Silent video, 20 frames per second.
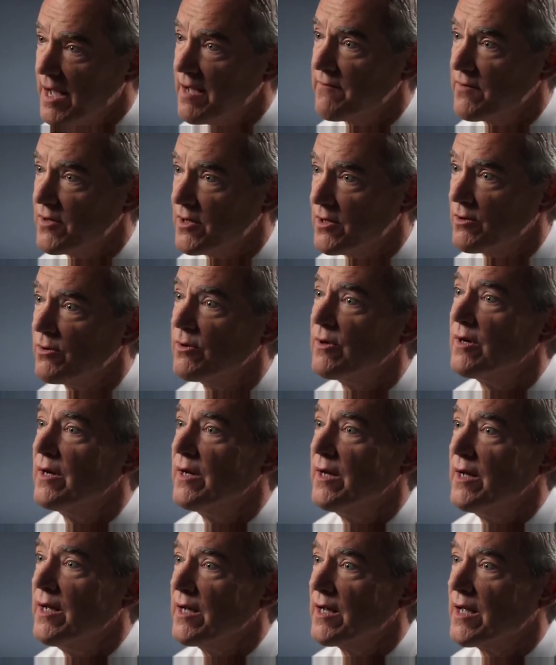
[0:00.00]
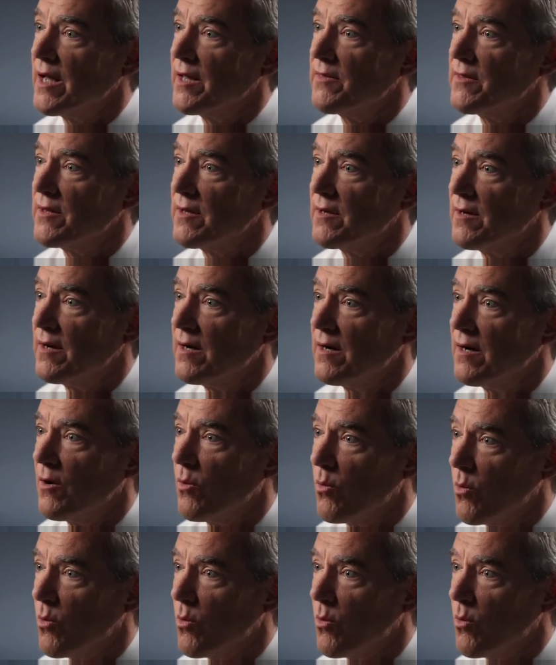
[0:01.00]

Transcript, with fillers: in my view, get the